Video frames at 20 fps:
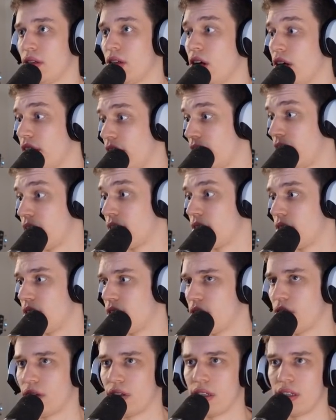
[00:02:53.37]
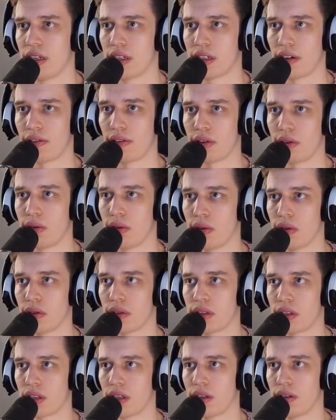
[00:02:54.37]
Okay, no, he does have the gold.
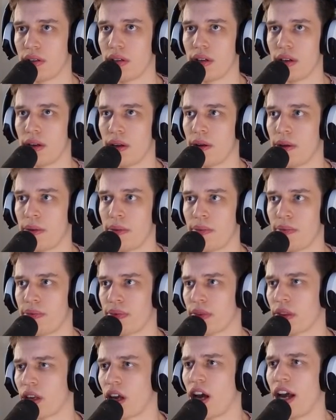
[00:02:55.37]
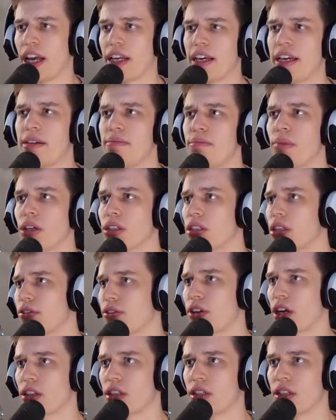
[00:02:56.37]
So he must have
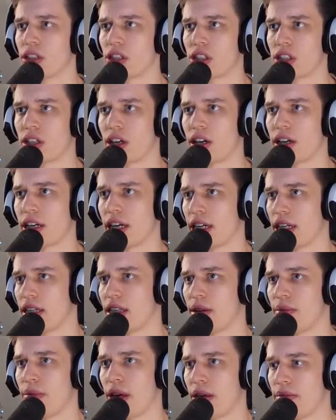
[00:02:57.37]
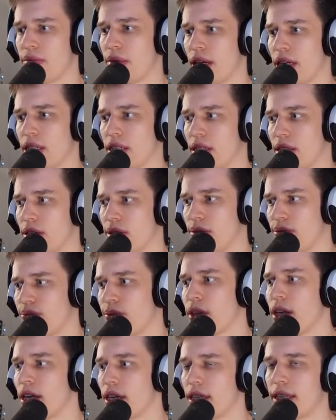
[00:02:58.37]
gotten a Stargate in the main base, though.
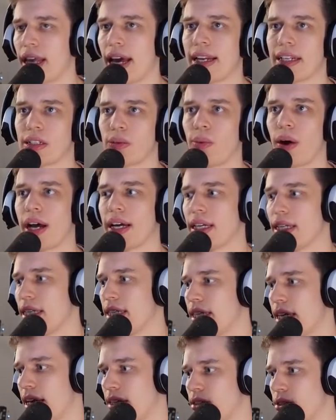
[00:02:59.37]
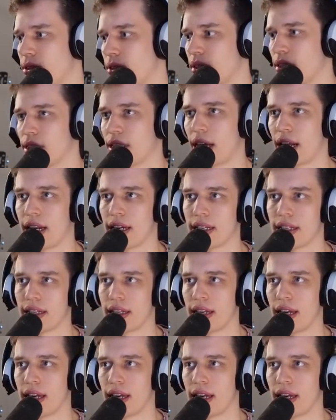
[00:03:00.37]
That is why he cancelled the Zealot.